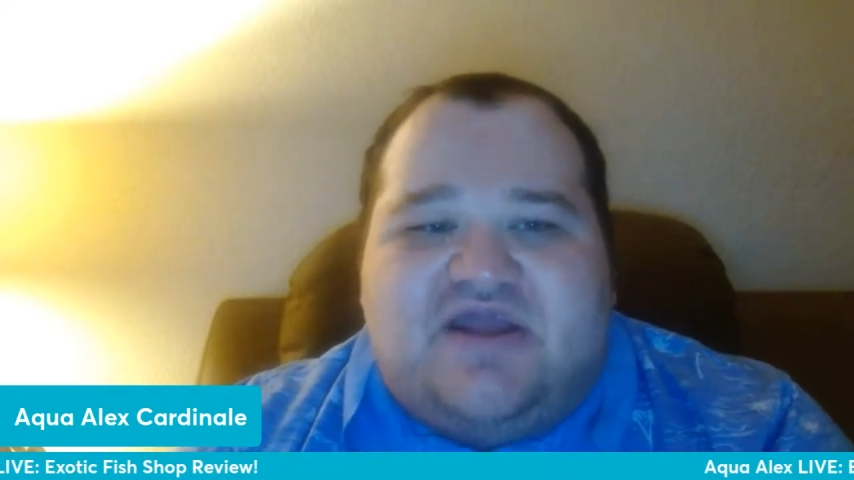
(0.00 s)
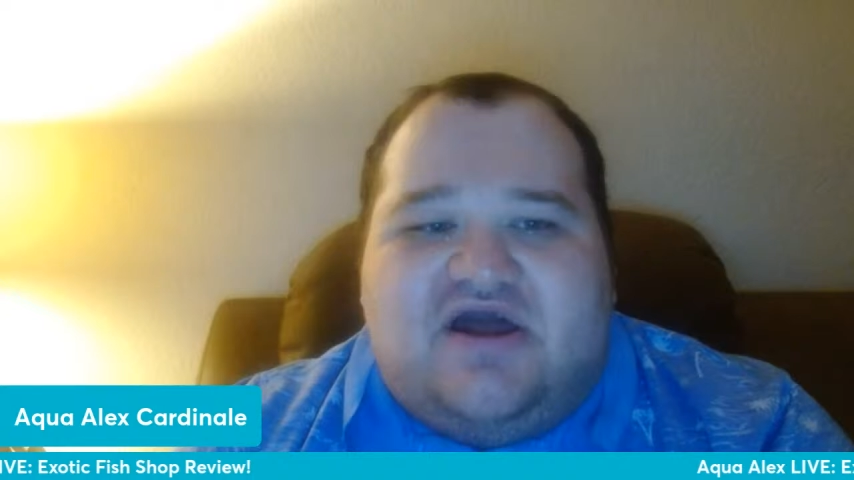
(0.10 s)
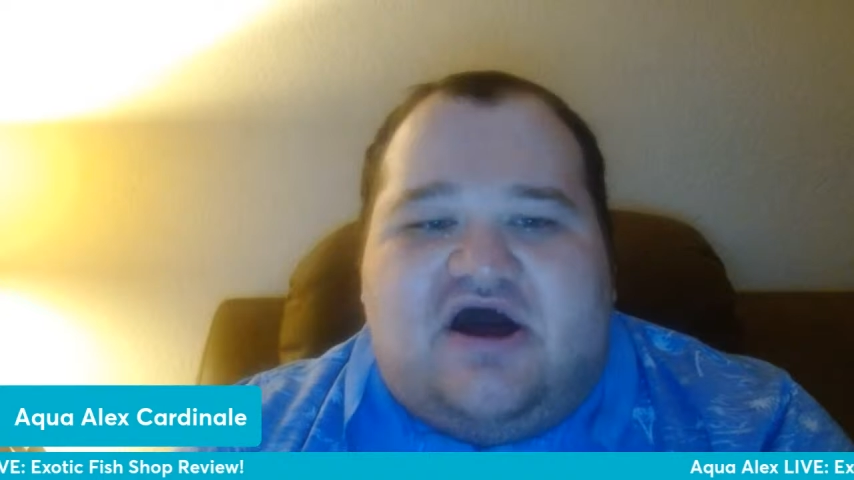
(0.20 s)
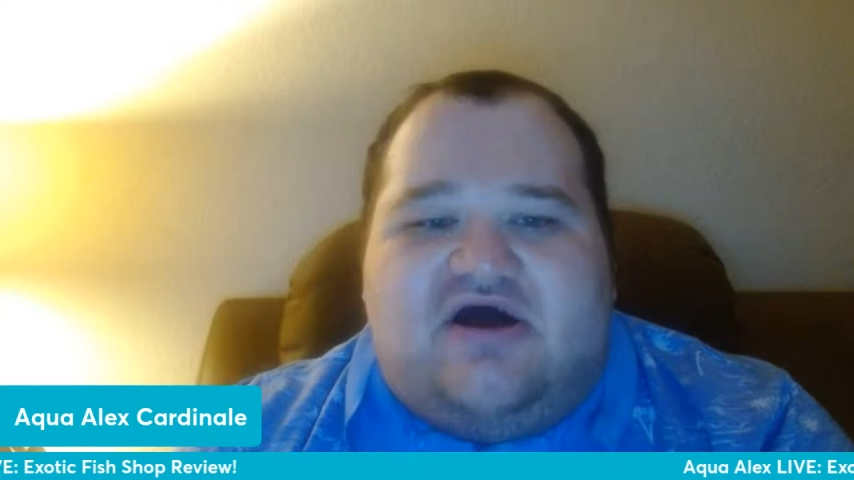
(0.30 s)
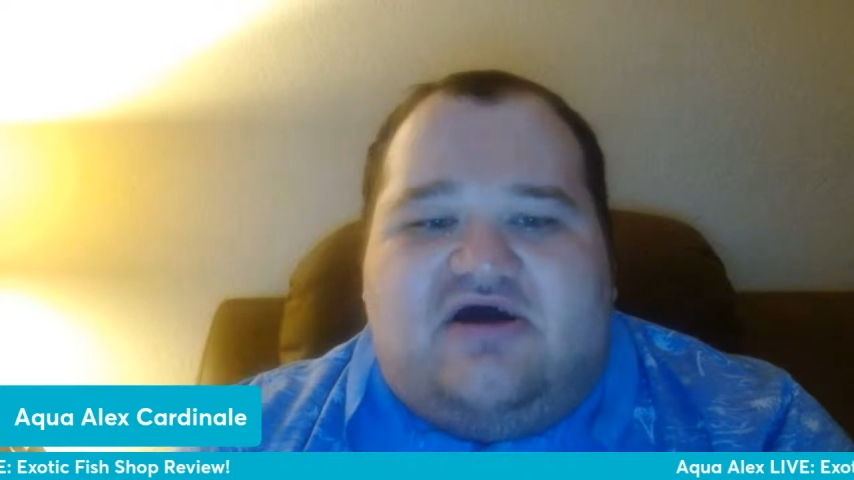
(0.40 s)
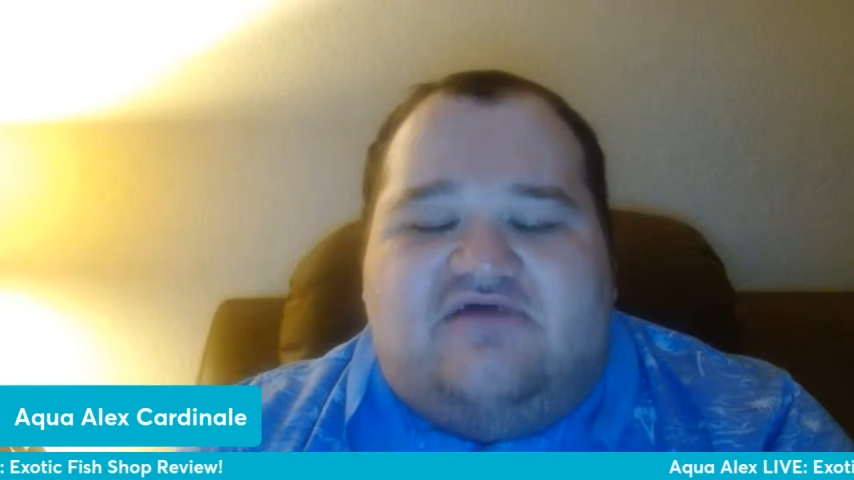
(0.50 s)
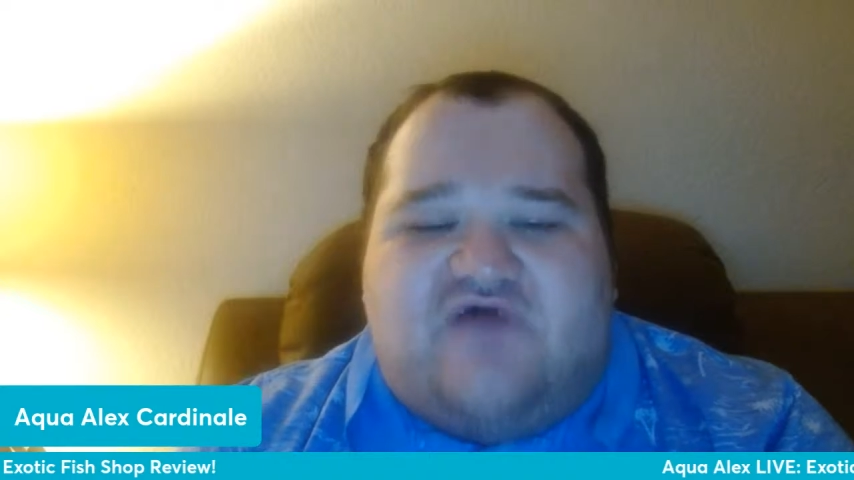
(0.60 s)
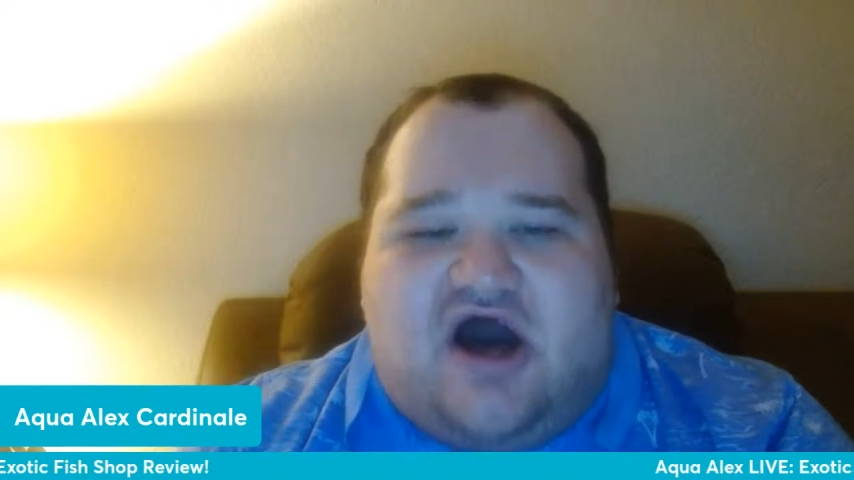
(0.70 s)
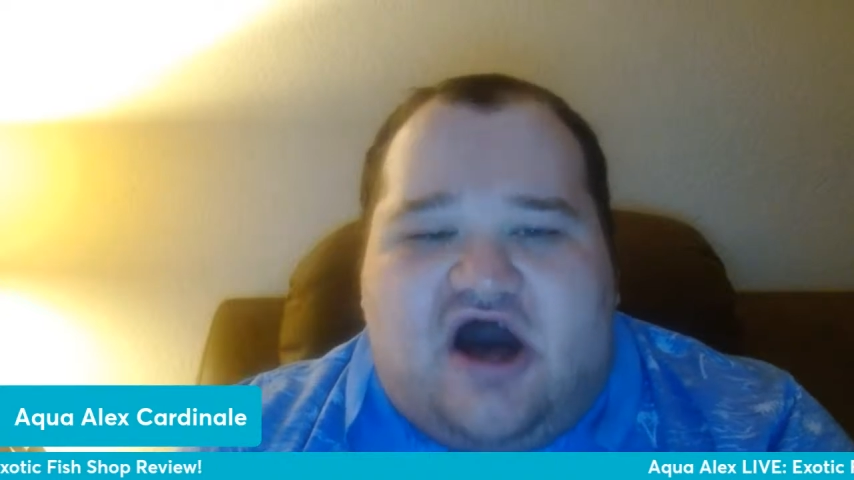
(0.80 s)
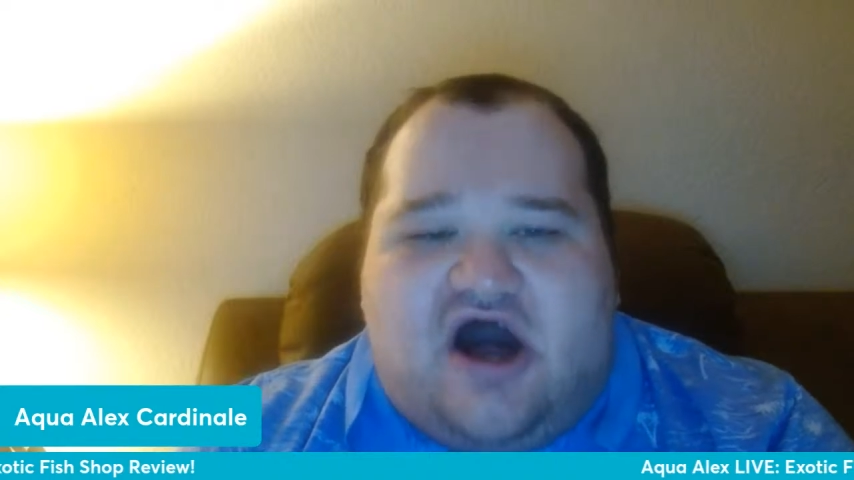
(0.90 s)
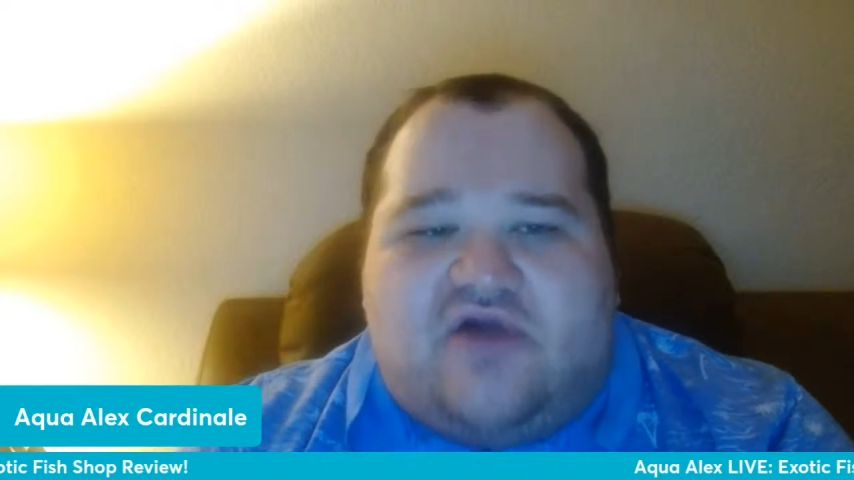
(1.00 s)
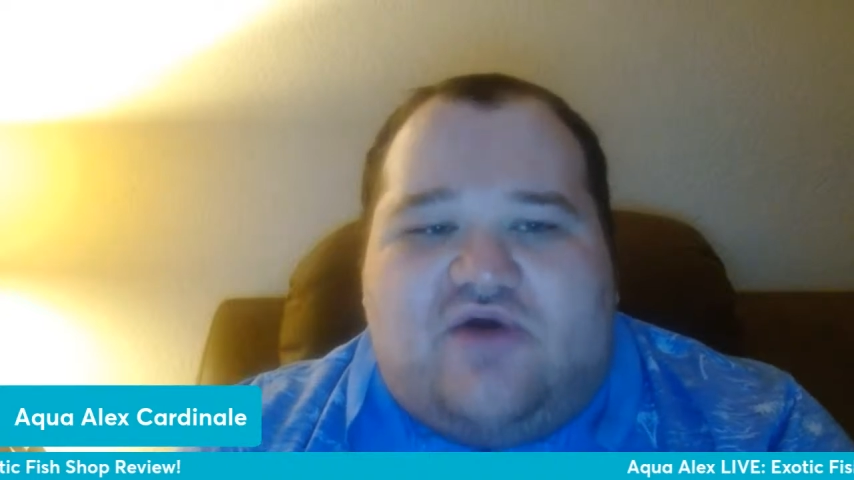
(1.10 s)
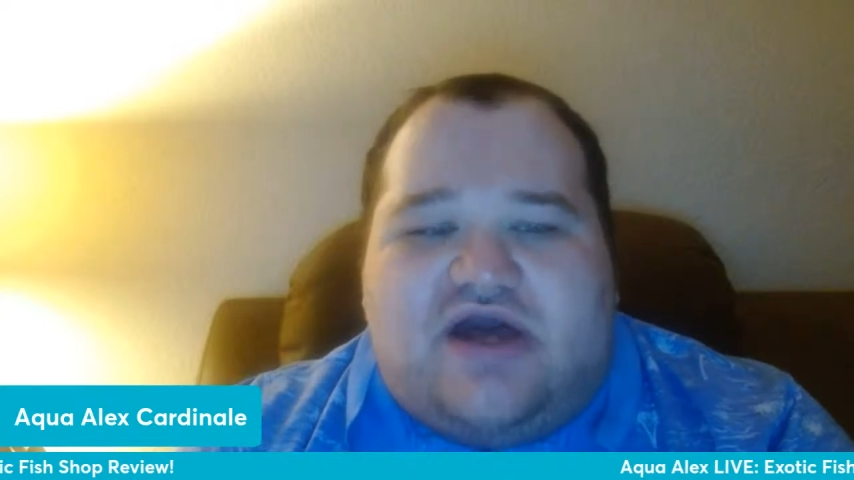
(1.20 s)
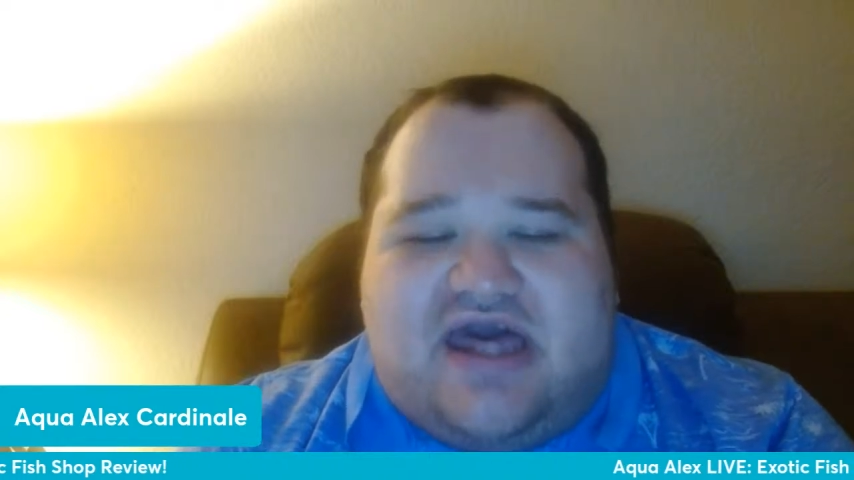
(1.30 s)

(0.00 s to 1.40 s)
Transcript: of Aqua